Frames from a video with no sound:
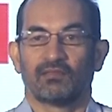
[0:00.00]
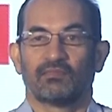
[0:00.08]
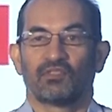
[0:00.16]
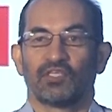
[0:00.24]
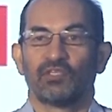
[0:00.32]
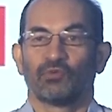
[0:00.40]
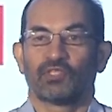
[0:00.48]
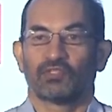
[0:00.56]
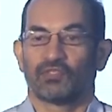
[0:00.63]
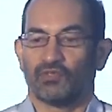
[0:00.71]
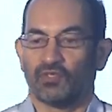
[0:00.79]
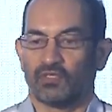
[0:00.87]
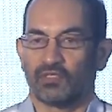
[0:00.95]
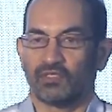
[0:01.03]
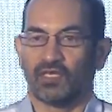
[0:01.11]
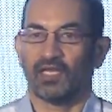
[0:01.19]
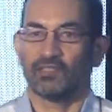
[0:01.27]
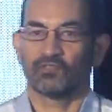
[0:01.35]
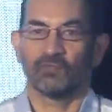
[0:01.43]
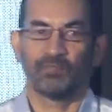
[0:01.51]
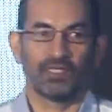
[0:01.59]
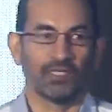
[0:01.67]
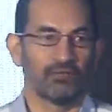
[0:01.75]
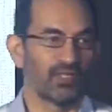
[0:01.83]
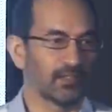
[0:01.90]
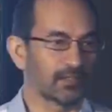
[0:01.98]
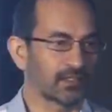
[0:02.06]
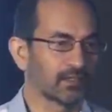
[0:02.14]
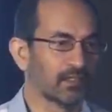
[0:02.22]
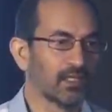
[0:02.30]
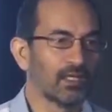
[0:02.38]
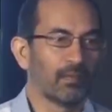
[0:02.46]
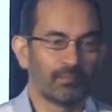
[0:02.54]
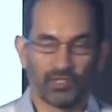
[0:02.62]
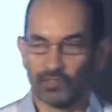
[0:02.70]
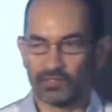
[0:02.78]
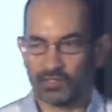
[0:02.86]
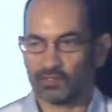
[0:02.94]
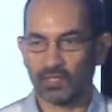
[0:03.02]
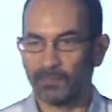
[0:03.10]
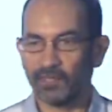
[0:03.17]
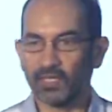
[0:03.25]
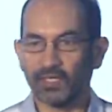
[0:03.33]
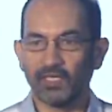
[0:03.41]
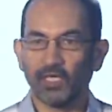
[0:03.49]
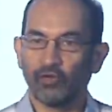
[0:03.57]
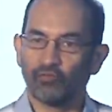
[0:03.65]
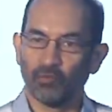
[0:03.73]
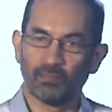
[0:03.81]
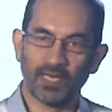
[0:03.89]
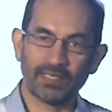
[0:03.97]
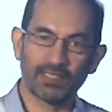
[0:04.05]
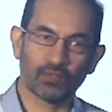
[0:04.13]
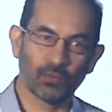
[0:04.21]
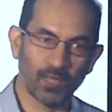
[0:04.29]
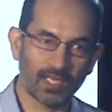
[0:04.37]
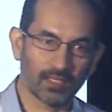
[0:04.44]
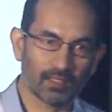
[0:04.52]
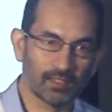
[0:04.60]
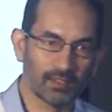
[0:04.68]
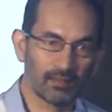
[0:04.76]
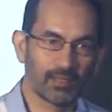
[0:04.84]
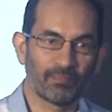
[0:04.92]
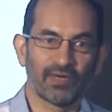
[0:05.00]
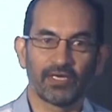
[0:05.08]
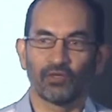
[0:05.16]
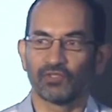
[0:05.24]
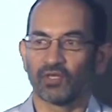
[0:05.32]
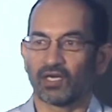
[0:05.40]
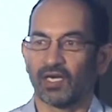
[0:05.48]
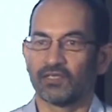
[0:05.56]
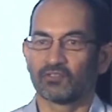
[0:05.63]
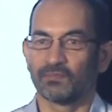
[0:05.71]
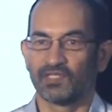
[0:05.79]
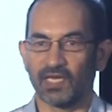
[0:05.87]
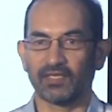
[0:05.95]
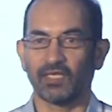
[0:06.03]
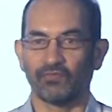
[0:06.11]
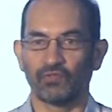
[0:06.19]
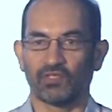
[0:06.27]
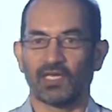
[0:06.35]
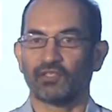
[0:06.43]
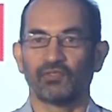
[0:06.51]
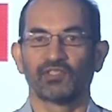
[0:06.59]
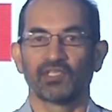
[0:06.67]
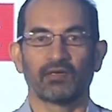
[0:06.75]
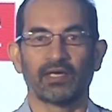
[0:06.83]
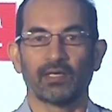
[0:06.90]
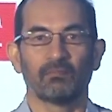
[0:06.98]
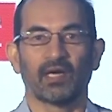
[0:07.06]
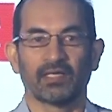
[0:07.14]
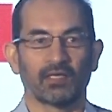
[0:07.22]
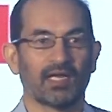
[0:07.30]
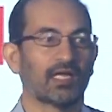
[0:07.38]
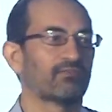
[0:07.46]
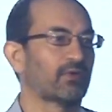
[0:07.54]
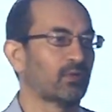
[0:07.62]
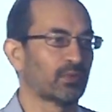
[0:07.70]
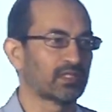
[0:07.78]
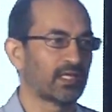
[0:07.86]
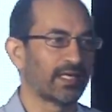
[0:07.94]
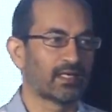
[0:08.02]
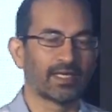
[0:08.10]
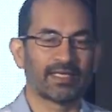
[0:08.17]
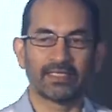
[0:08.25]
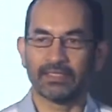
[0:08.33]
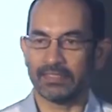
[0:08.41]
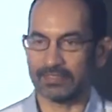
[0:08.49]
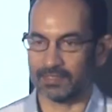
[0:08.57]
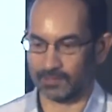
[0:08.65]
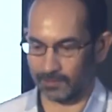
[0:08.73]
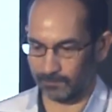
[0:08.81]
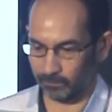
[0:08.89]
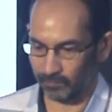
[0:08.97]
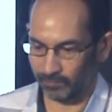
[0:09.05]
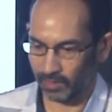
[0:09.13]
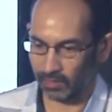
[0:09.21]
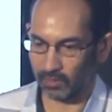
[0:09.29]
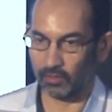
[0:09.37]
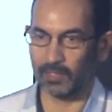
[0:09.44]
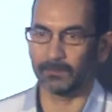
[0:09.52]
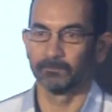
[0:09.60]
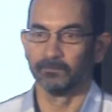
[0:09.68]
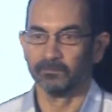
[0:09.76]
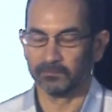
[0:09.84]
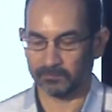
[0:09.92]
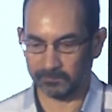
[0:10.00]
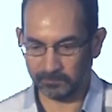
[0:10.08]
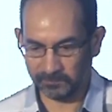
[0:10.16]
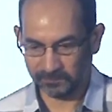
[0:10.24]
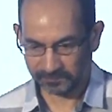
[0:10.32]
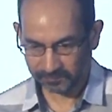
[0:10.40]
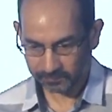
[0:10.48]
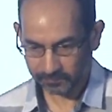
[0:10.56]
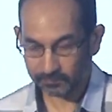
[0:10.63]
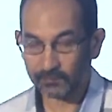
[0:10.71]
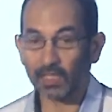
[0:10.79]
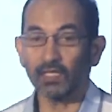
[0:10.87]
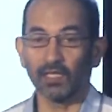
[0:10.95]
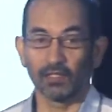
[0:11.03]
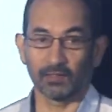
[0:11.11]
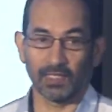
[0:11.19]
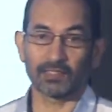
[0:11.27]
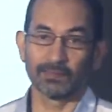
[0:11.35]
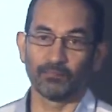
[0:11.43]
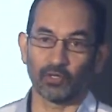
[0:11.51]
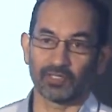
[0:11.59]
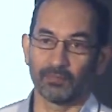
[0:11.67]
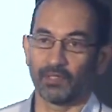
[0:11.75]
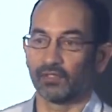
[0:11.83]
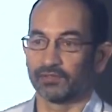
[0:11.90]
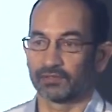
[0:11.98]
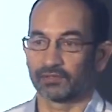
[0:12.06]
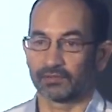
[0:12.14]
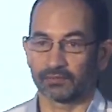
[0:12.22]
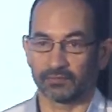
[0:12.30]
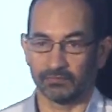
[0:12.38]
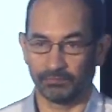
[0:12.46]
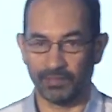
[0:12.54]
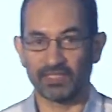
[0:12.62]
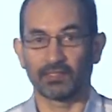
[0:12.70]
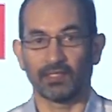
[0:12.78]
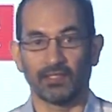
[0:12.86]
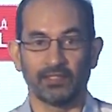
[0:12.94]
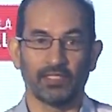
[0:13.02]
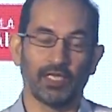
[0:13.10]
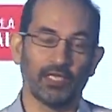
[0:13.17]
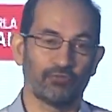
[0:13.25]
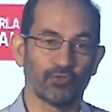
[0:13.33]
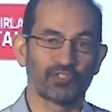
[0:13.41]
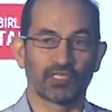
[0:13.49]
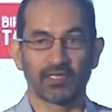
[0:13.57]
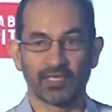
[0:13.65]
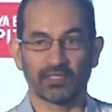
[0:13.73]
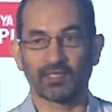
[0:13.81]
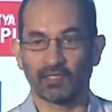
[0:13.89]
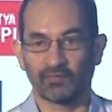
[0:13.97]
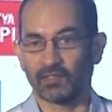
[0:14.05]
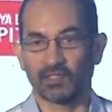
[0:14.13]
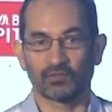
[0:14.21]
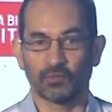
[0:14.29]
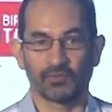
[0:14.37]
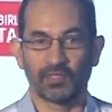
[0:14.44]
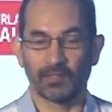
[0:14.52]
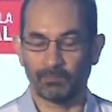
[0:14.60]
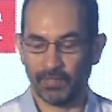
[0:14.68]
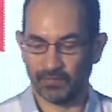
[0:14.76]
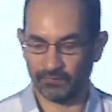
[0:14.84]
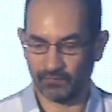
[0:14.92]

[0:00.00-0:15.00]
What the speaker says: reduces your reliance on picking winners. Because typically, if you blend it well, depending on your client's objectives, you can actually generate a minor alpha over the headline indices, all right? That's important because basically, if you generate an alpha, that's what you get paid